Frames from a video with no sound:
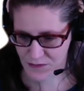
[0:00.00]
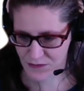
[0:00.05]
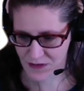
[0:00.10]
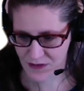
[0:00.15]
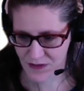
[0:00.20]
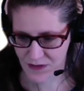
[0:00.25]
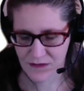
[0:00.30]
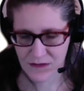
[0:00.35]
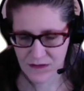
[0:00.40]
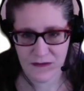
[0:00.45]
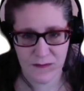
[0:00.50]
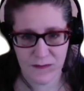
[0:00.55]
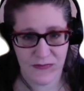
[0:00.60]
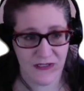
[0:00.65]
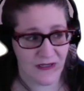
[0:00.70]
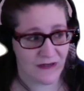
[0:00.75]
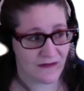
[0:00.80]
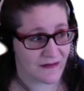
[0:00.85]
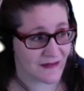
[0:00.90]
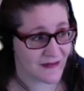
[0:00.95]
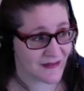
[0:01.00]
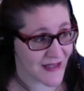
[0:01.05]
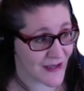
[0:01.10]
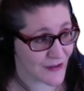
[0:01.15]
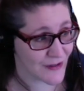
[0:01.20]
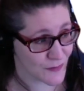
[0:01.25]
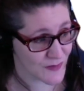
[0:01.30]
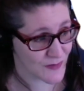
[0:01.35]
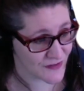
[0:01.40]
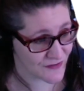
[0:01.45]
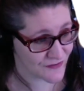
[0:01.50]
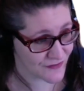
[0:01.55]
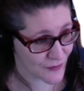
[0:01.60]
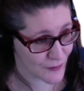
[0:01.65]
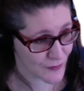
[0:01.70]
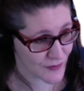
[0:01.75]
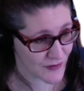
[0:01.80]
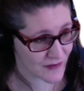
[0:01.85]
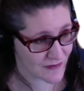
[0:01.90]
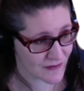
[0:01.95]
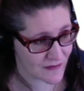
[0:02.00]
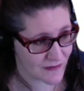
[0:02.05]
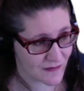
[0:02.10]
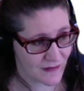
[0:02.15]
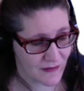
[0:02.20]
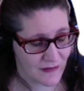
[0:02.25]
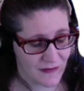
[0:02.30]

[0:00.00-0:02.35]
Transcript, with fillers: clutter because it allows me to focus.